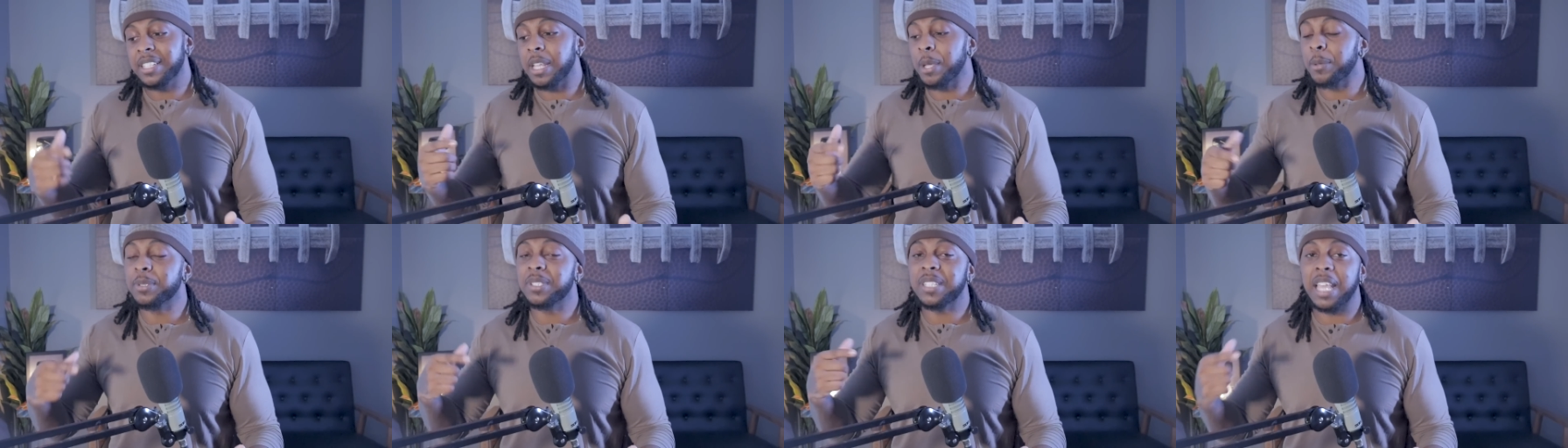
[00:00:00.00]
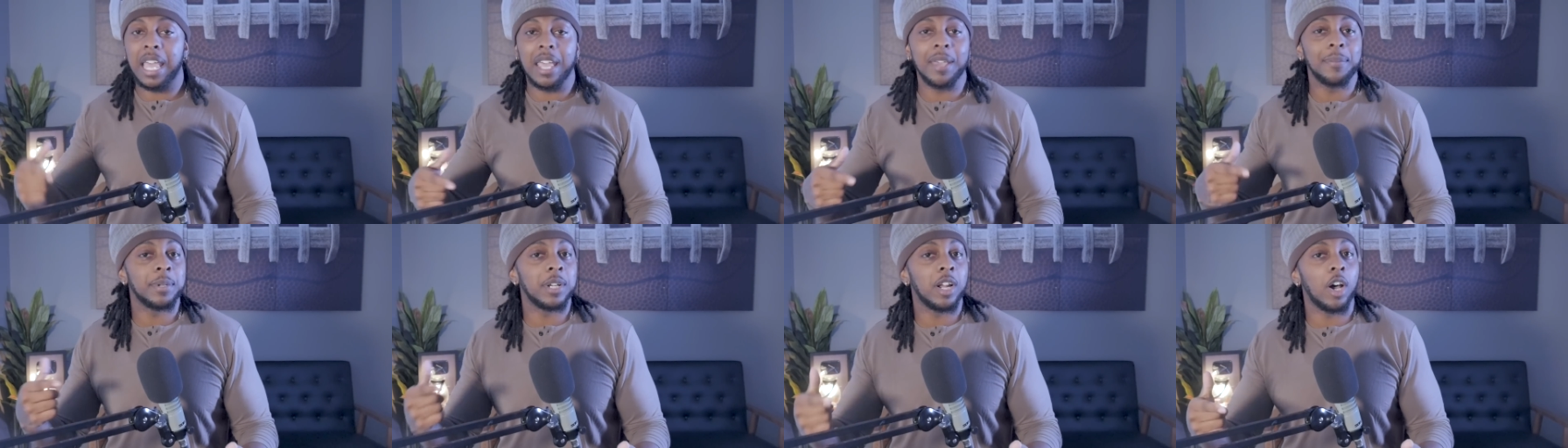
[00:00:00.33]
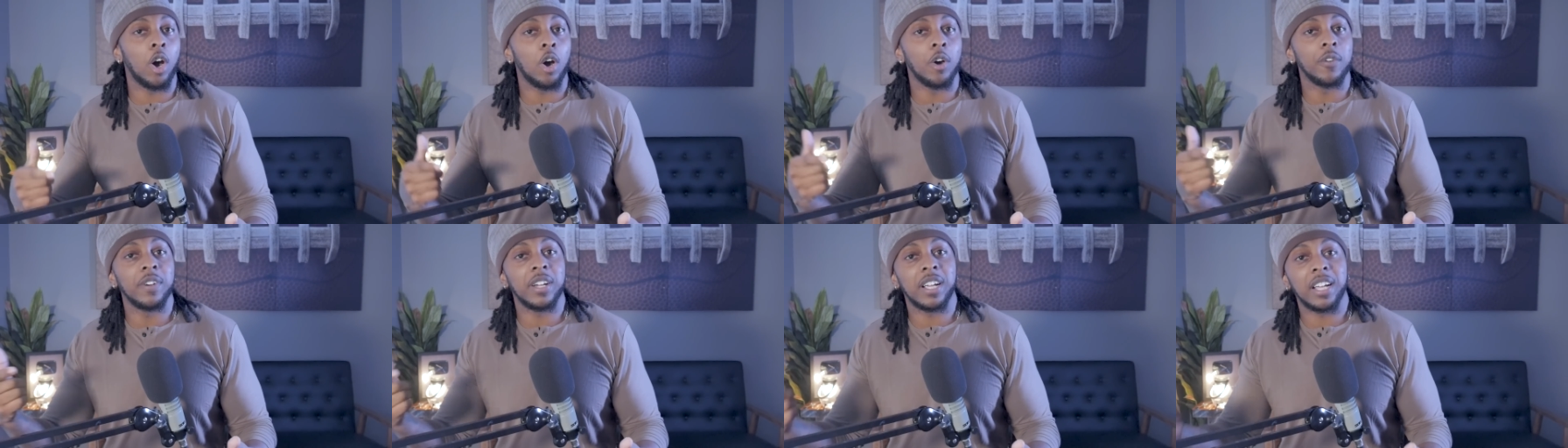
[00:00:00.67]
they was able
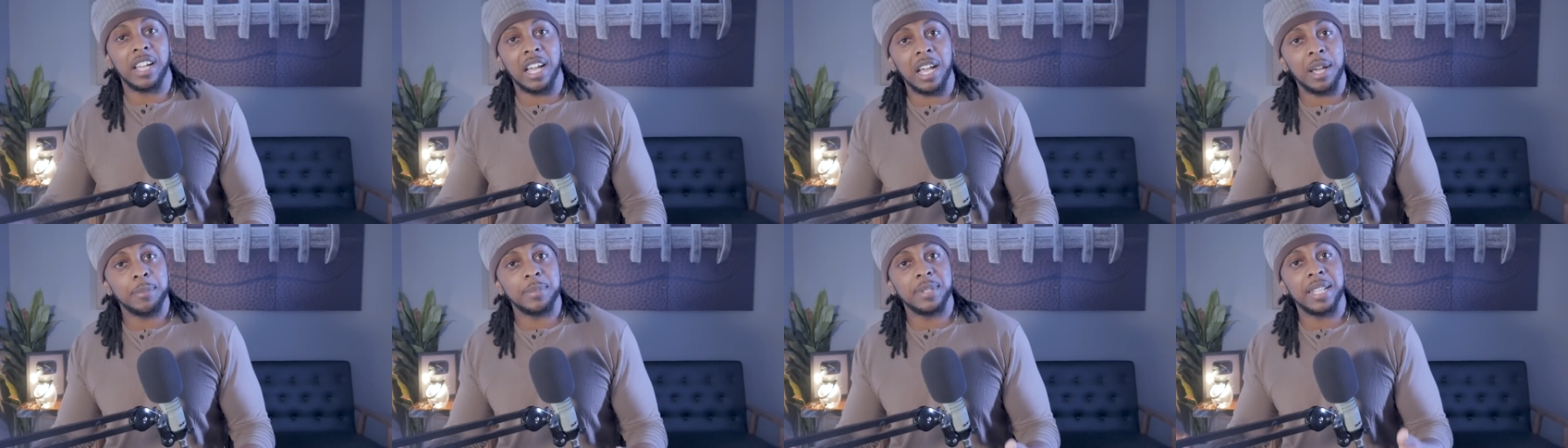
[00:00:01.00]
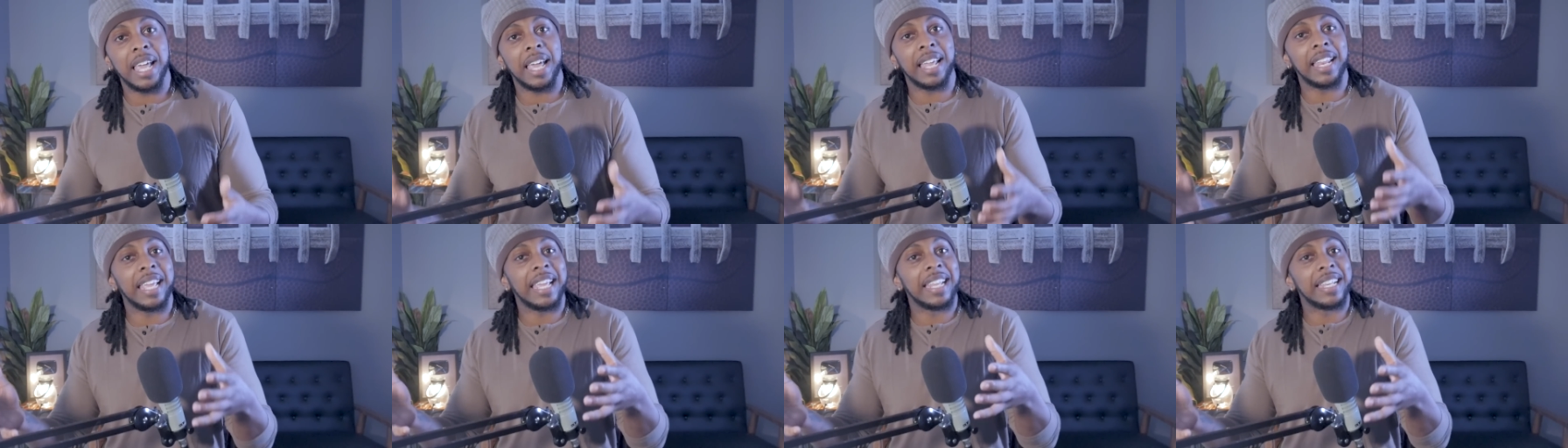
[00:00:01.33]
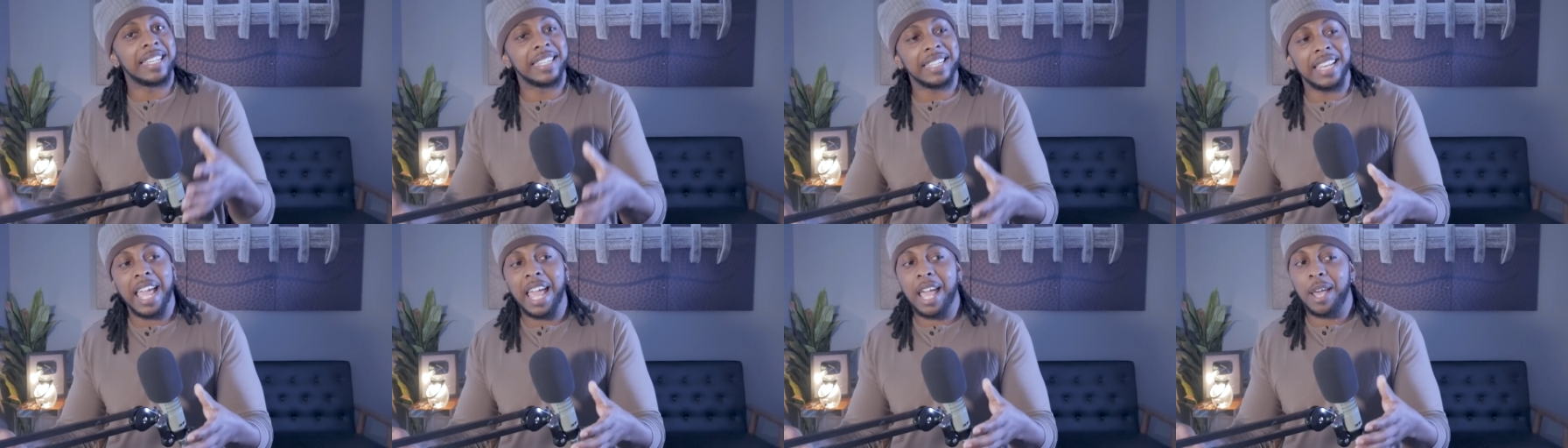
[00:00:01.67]
to overcome that
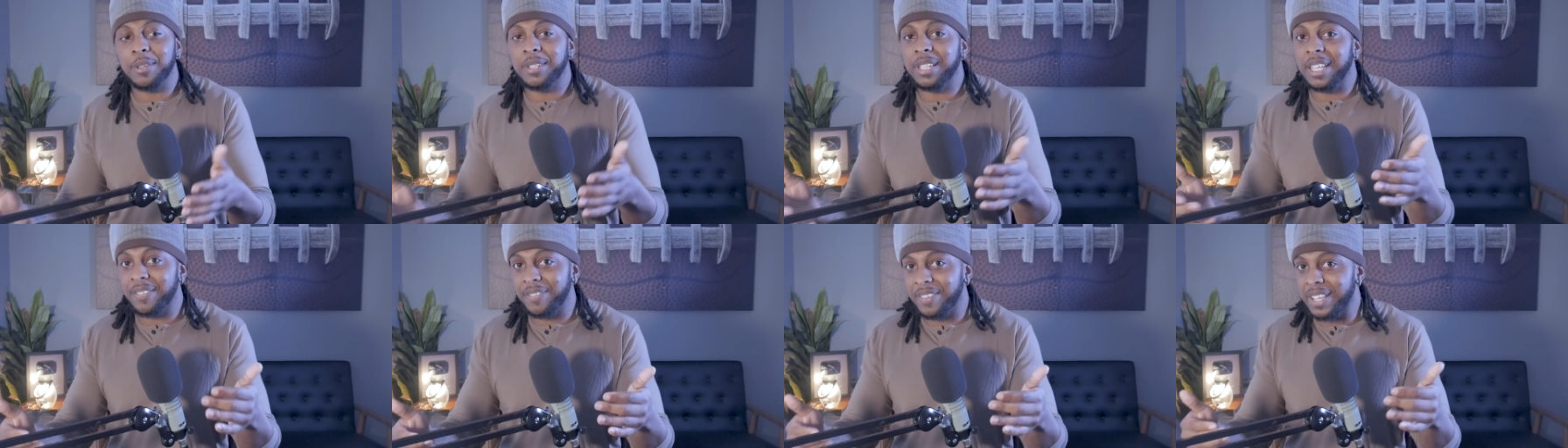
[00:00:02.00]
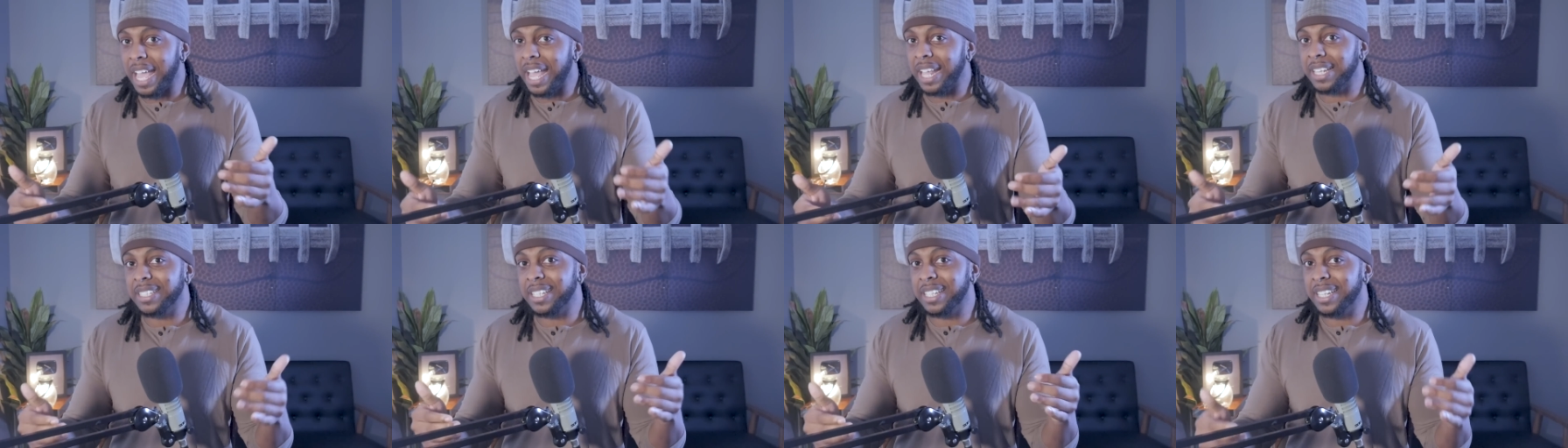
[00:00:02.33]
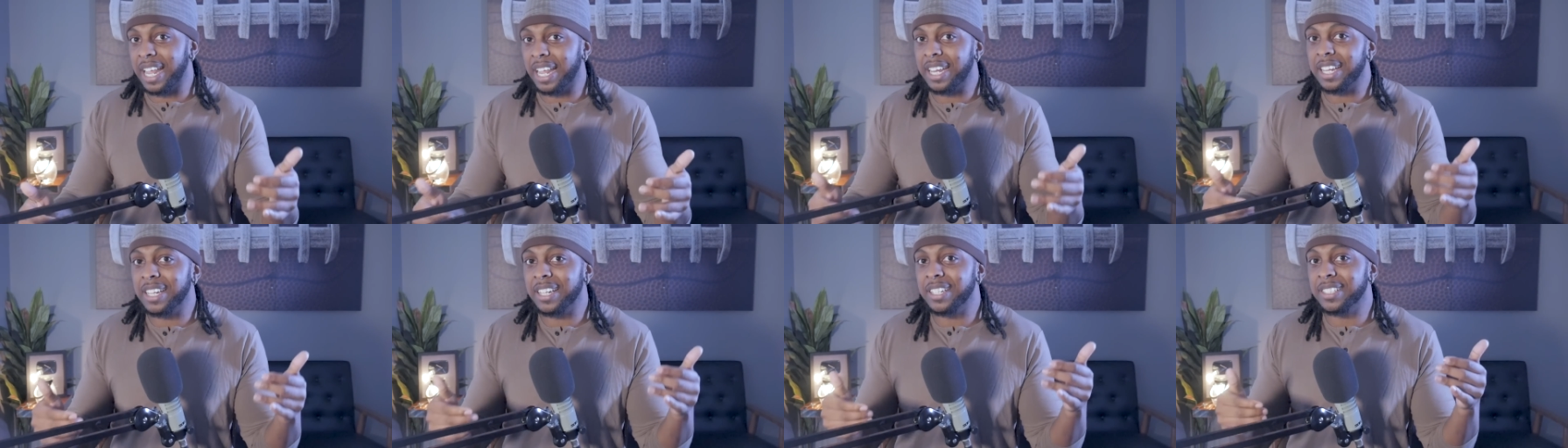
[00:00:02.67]
and now they've gotten
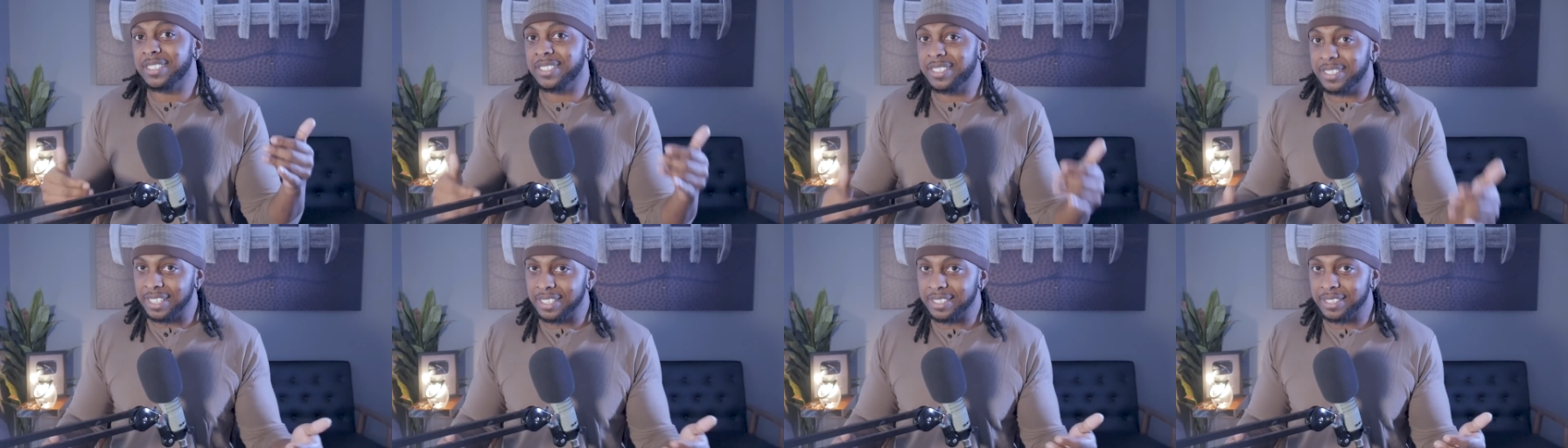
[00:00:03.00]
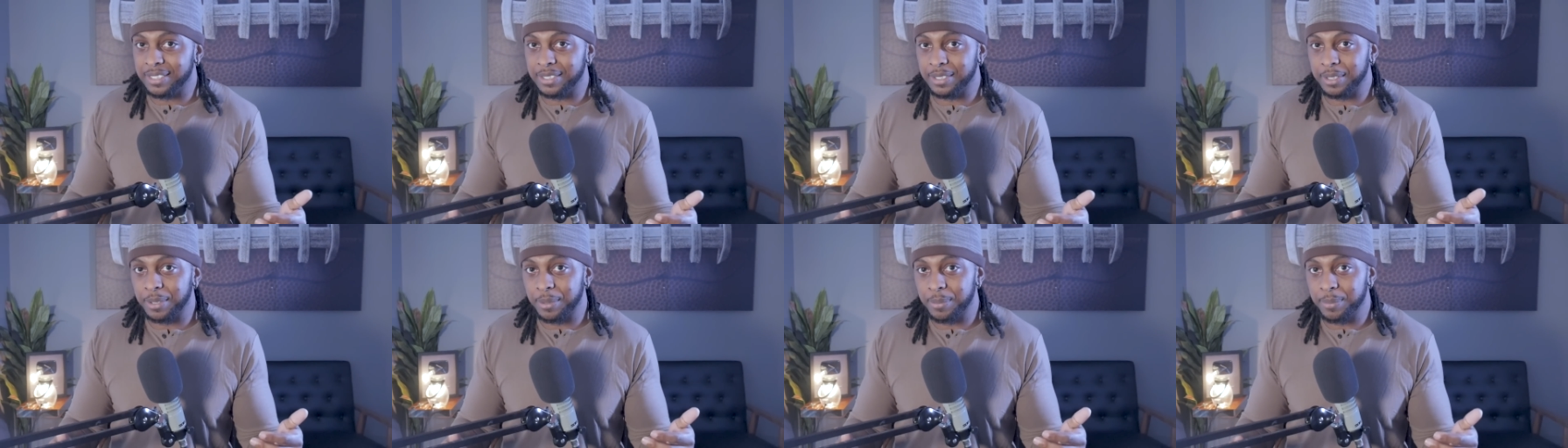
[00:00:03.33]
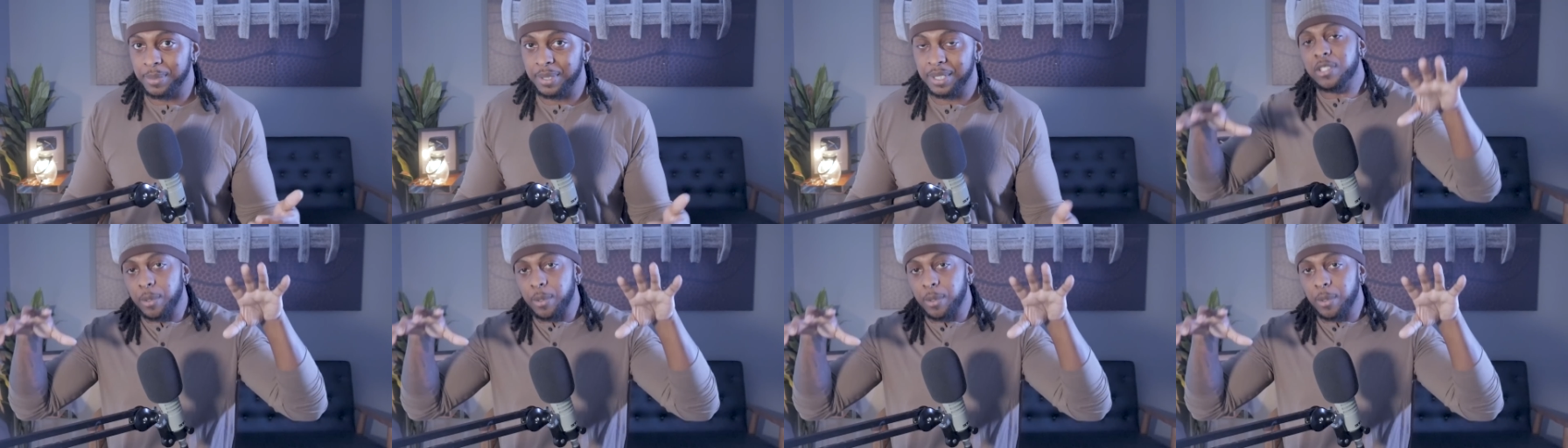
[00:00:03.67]
it out of their system.